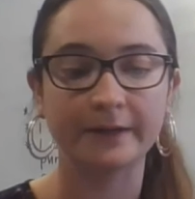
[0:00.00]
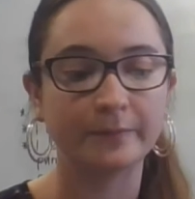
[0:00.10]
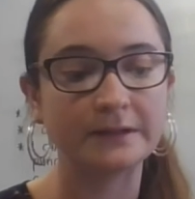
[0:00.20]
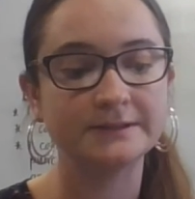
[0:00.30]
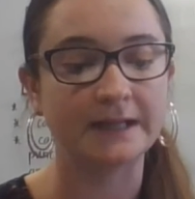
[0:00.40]

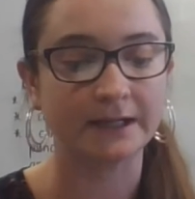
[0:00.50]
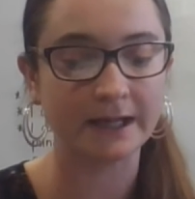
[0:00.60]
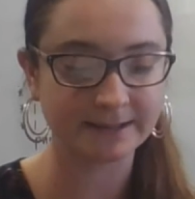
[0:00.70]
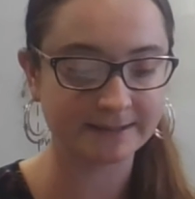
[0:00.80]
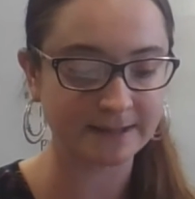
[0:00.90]
well done.
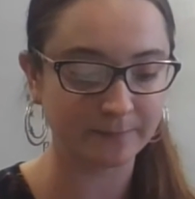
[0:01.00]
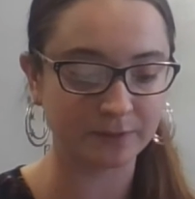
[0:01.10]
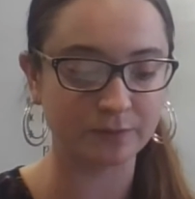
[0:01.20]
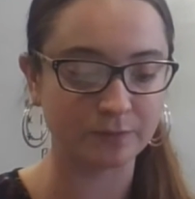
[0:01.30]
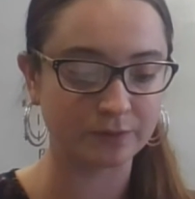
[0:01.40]
Next up,
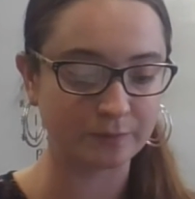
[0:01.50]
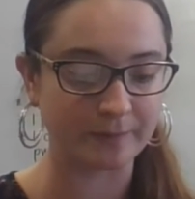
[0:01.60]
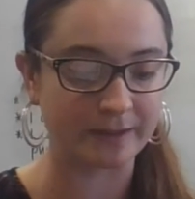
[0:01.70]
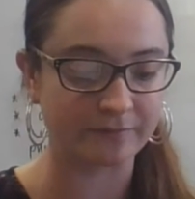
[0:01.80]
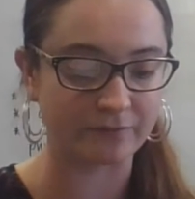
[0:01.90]
you will
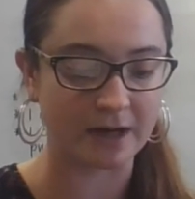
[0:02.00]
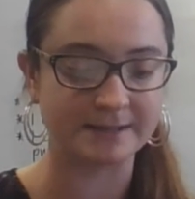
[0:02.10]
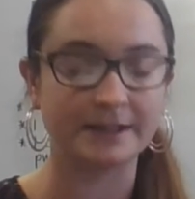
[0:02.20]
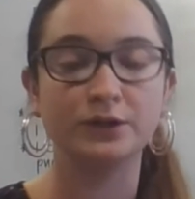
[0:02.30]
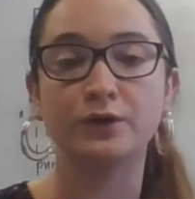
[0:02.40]
be
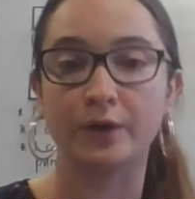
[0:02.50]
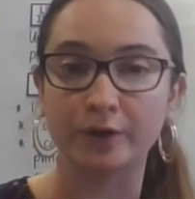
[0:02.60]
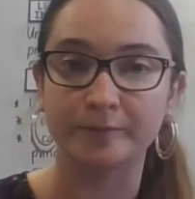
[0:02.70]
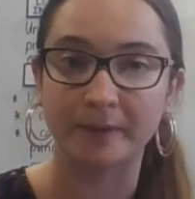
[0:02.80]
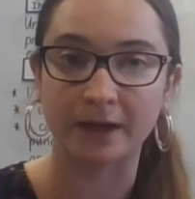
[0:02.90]
writing your
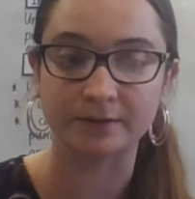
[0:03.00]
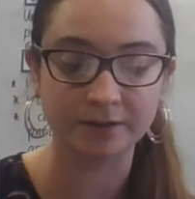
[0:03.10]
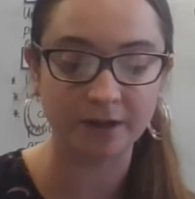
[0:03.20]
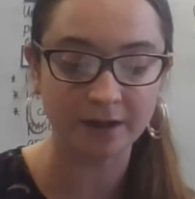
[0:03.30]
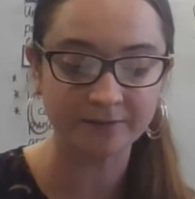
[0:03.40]
own
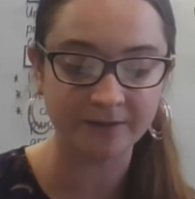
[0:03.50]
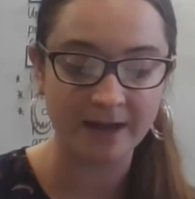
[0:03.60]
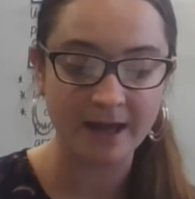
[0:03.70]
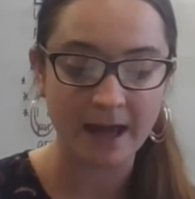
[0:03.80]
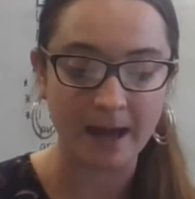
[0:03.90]
paragraph
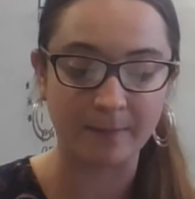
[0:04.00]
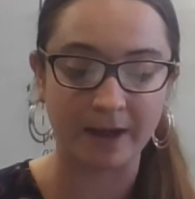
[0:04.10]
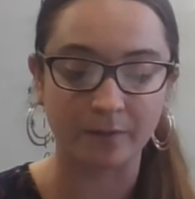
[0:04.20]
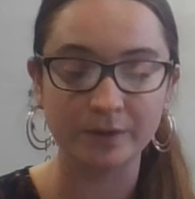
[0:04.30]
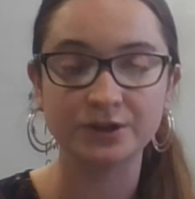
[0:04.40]

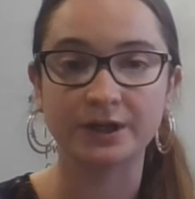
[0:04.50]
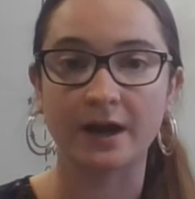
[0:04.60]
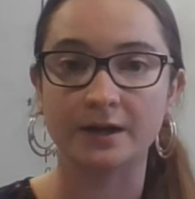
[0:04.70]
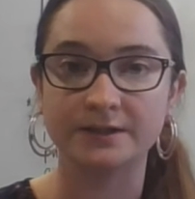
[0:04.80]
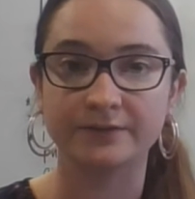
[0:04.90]
about which
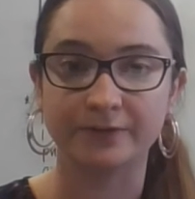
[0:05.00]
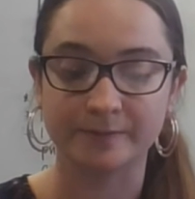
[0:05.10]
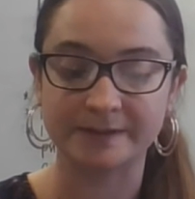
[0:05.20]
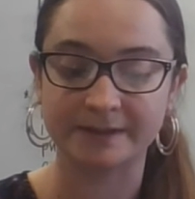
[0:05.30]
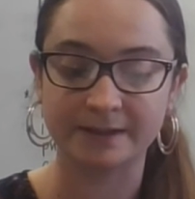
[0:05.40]
character from
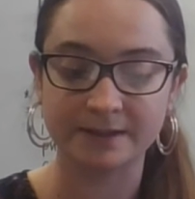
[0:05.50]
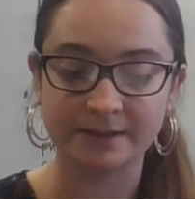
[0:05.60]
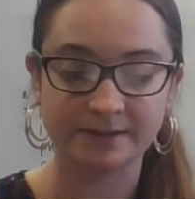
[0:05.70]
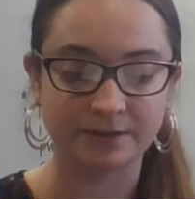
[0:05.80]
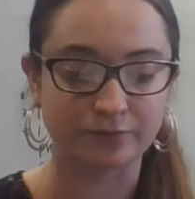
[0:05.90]

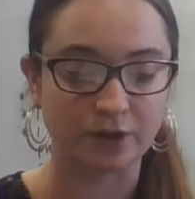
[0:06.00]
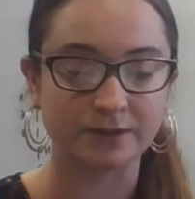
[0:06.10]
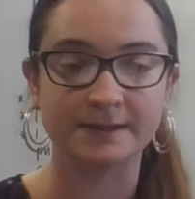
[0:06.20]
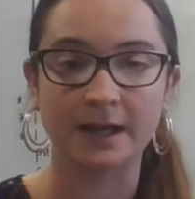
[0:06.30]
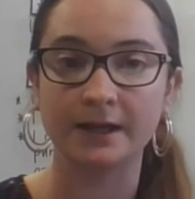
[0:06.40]
Cinders, the
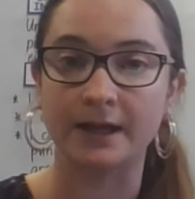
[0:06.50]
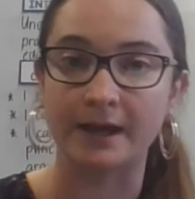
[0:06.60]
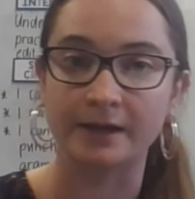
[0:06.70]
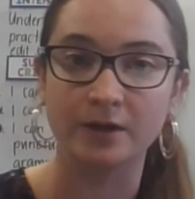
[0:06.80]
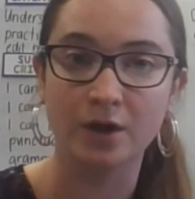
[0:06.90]
Rockstar
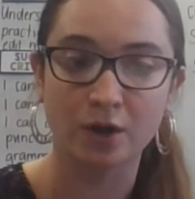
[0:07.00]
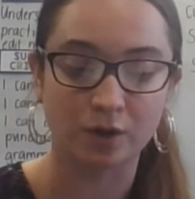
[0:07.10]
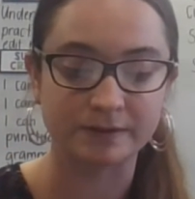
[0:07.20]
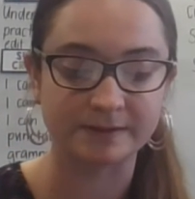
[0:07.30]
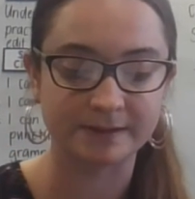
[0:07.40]
Gang,
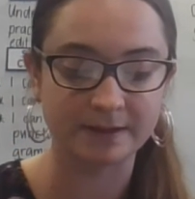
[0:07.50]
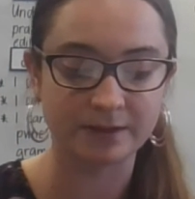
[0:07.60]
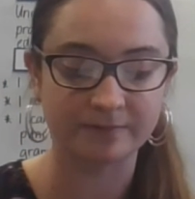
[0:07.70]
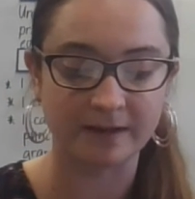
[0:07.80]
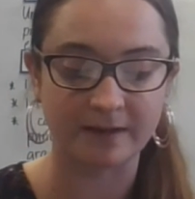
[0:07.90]
or
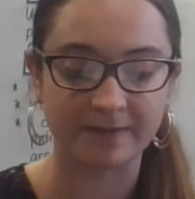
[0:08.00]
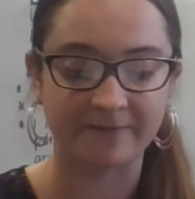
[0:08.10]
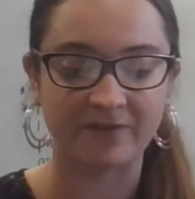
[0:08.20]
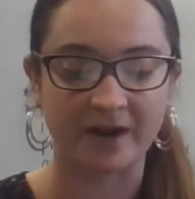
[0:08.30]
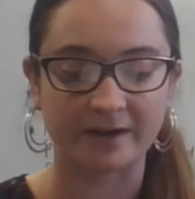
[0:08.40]
Cinderella, the
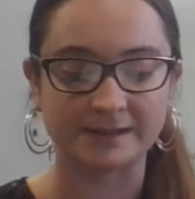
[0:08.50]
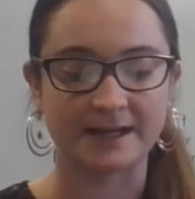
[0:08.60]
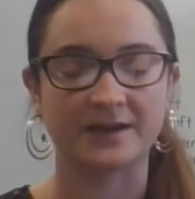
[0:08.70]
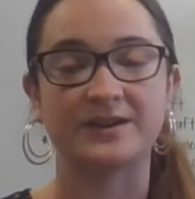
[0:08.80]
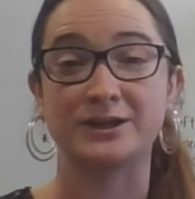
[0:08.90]
fairy
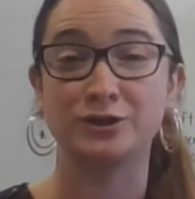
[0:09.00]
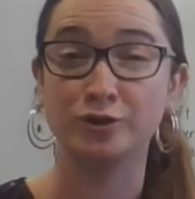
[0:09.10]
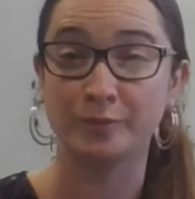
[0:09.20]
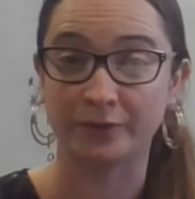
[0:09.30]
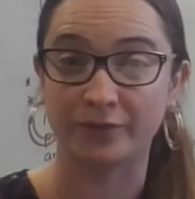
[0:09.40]
tale that you
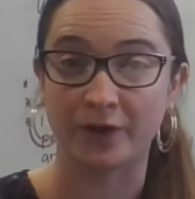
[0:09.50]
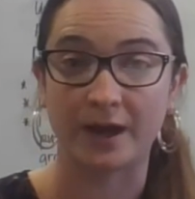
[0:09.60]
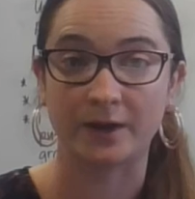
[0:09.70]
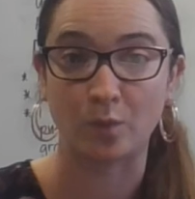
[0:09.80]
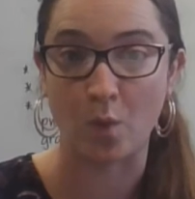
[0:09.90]
prefer
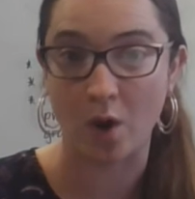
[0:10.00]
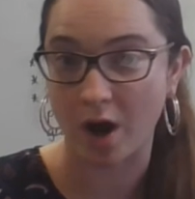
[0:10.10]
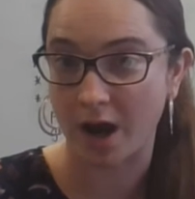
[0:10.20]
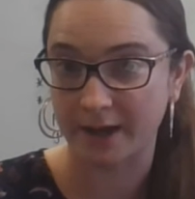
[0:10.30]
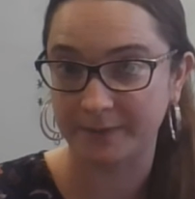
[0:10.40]
and why.